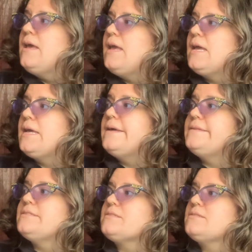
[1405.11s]

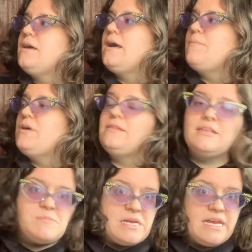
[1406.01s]
and
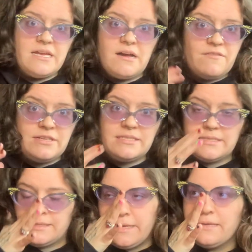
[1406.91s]
eliminating
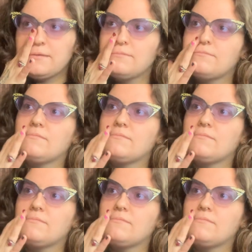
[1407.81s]
obviously like